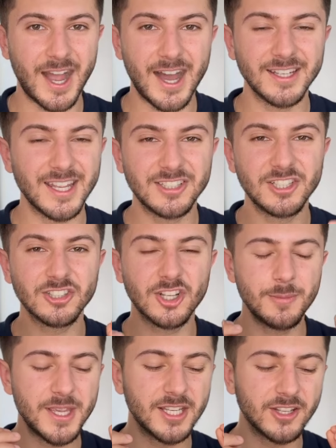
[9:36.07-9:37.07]
And it's just gonna
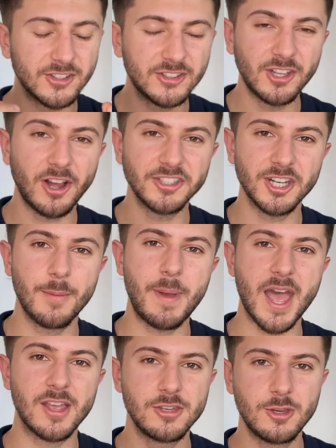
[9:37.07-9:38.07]
be such a
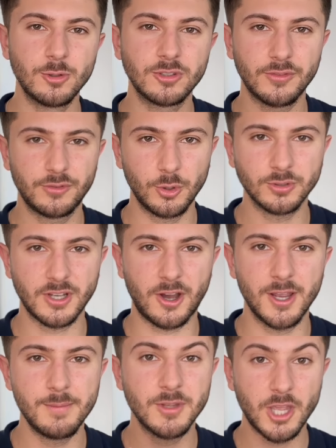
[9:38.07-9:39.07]
better use of your
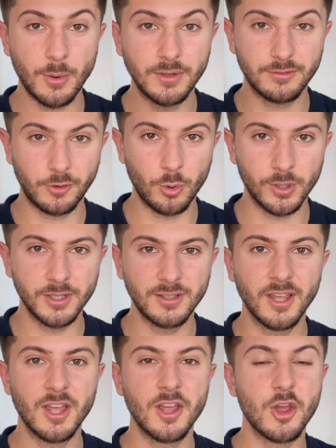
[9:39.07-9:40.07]
time going forward
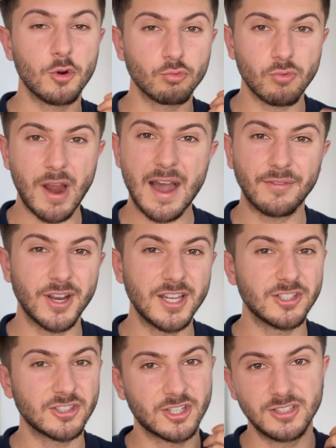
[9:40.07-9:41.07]
rather than
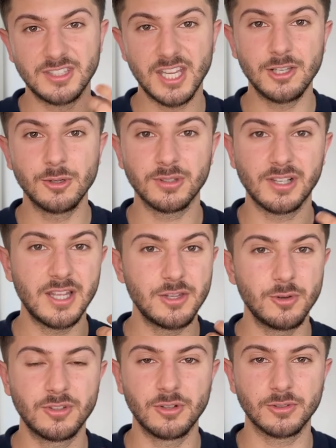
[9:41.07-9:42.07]
just continuously
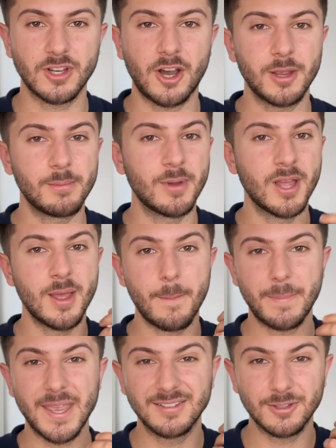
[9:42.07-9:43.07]
using your time
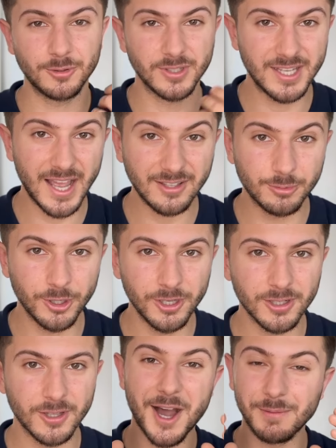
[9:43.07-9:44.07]
based on
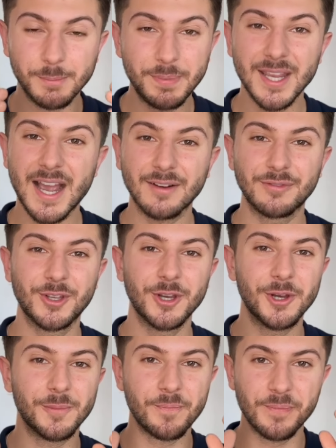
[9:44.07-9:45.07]
guesswork. I'm a big
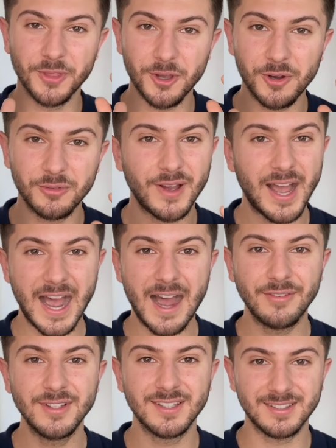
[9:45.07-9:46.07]
advocate of
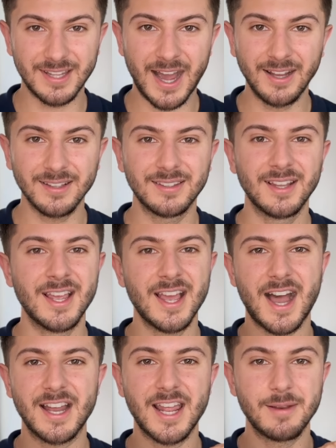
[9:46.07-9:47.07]
having stats
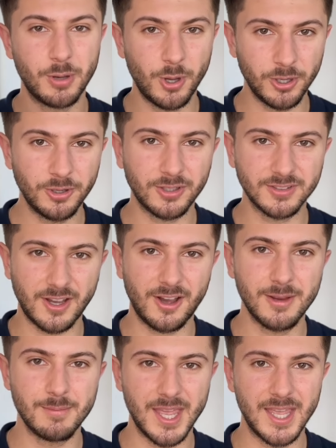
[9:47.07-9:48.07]
and then putting our
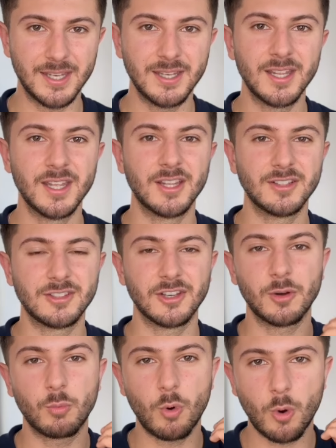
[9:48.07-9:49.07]
time in
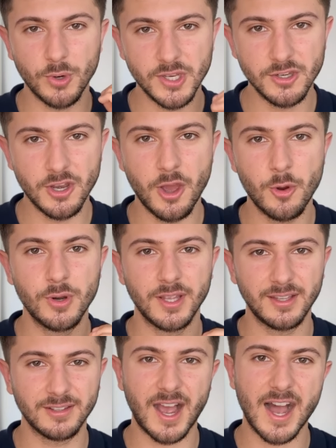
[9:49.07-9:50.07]
to what we know
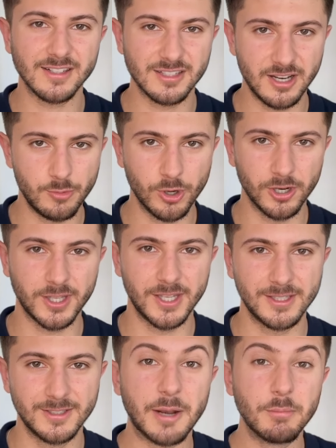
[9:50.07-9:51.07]
is actually
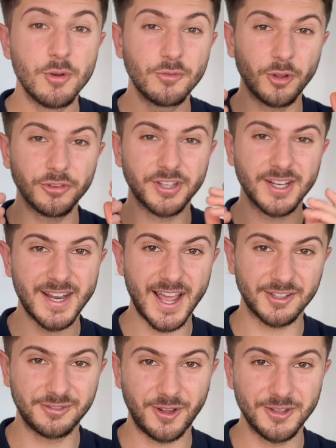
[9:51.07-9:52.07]
working. And moving on to the
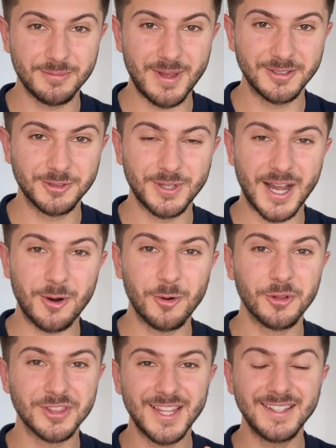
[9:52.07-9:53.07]
next fundamental now,
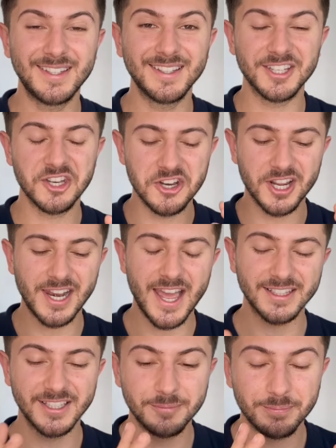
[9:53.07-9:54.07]
this is
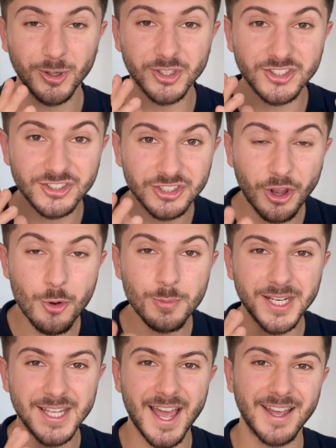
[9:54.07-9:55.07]
neglected by so
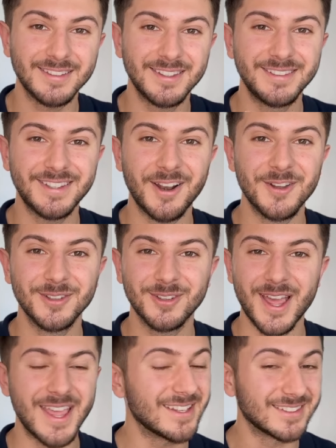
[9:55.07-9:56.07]
many Etsy sellers,
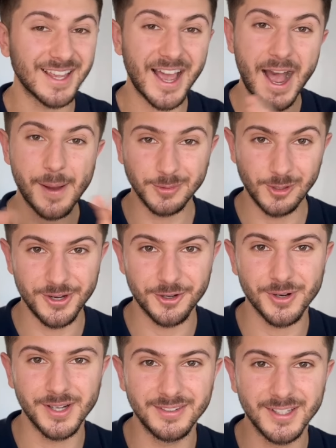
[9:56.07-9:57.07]
like it's absolutely
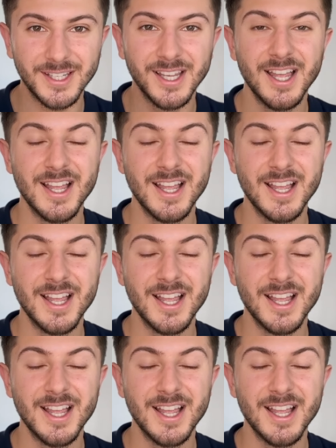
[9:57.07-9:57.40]
crazy.